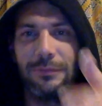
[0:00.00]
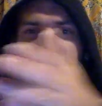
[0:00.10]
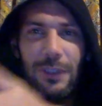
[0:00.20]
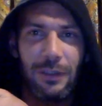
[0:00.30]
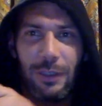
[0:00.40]

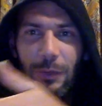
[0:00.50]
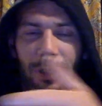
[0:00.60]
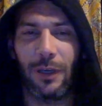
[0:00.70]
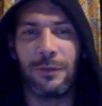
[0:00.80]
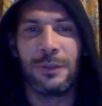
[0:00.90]
here we
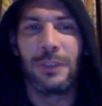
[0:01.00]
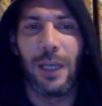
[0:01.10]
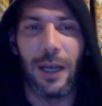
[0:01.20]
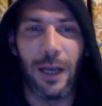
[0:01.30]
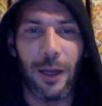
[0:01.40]
go?
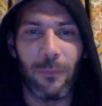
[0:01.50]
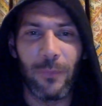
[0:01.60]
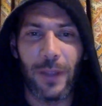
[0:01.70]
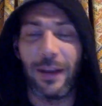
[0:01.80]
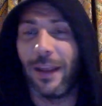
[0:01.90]
And
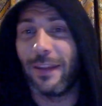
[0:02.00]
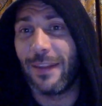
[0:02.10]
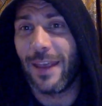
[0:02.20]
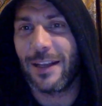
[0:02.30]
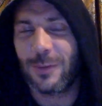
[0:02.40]
the
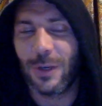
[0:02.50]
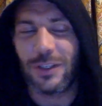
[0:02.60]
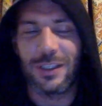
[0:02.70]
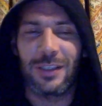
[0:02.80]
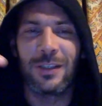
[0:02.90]
next
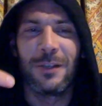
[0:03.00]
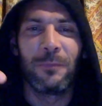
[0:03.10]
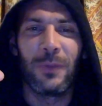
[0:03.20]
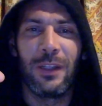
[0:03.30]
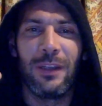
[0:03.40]
question is,
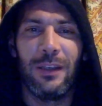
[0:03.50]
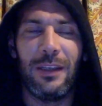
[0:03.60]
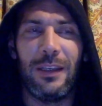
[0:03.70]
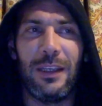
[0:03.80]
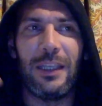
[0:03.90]

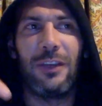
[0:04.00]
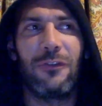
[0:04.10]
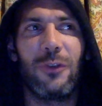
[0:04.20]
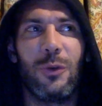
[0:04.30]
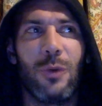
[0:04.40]

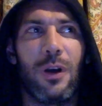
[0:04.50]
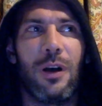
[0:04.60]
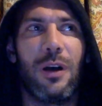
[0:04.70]
if you